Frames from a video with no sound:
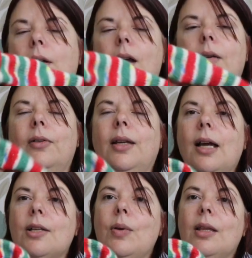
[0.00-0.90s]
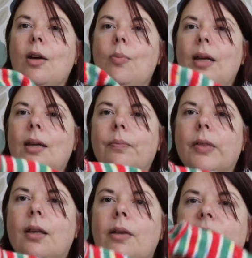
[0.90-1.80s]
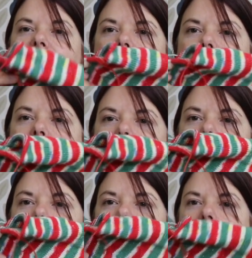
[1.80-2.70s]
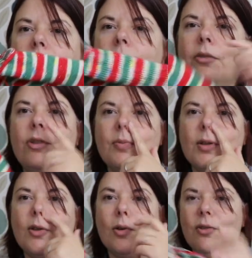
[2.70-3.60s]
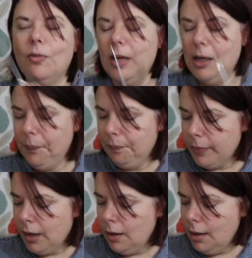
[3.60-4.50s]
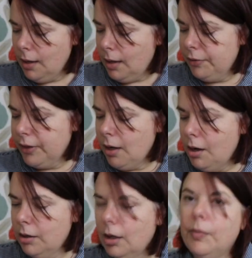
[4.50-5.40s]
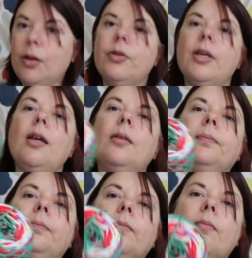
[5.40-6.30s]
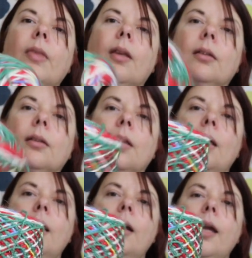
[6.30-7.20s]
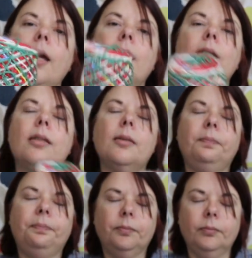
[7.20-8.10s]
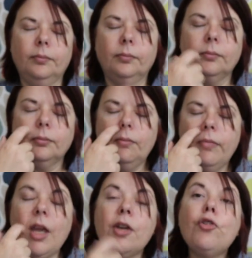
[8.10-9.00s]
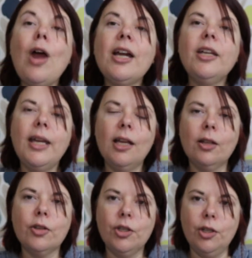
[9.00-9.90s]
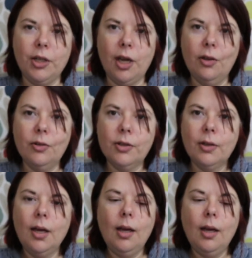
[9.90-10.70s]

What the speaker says: hopefully next week there'll be a finished pair of Christmas socks for me. And the yarn I'm using is Dragon Hill Studios